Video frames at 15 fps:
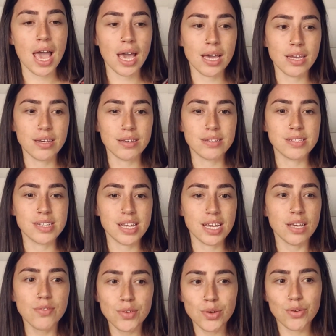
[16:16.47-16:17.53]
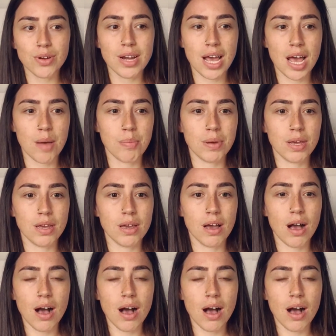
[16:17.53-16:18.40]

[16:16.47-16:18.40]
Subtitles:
And if you're unhappy,